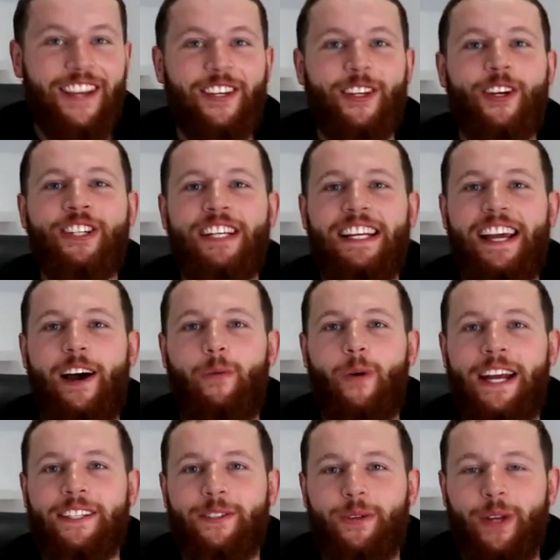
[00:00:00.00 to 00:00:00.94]
usually
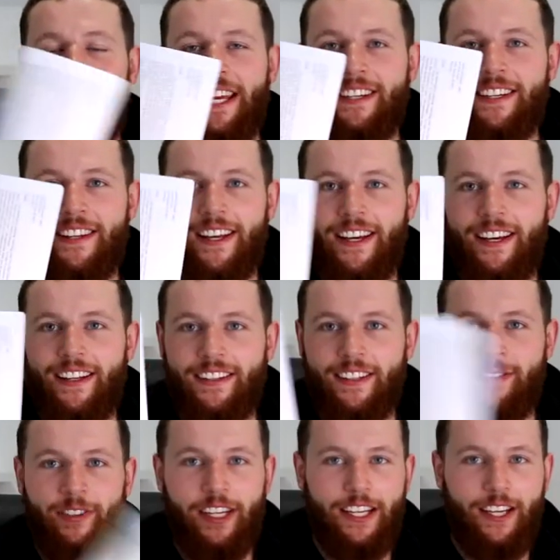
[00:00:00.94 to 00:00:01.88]
I wait till the end of the,
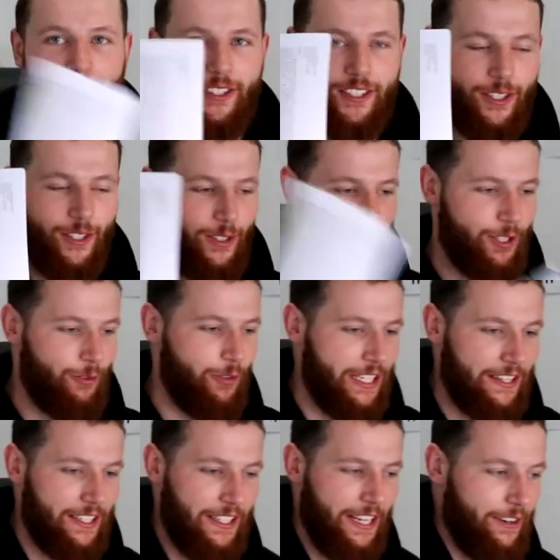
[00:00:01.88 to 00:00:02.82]
the video to, to
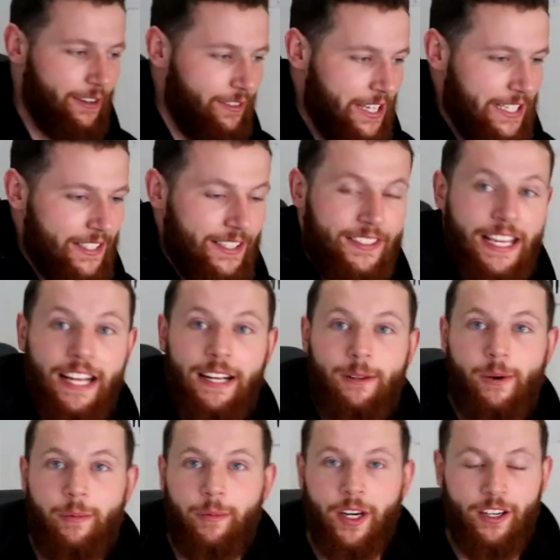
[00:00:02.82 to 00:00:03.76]
read the letter and that's
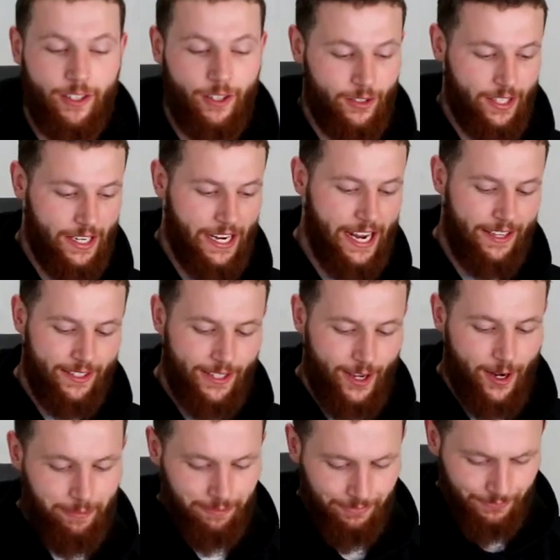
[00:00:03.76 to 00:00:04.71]
exactly what I'm going to do today.
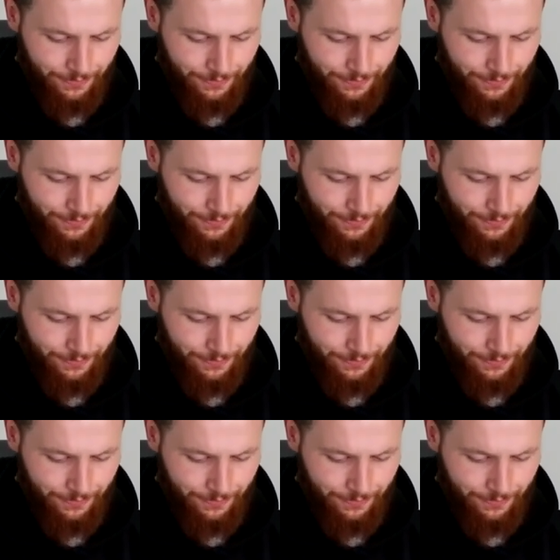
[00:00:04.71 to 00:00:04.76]
So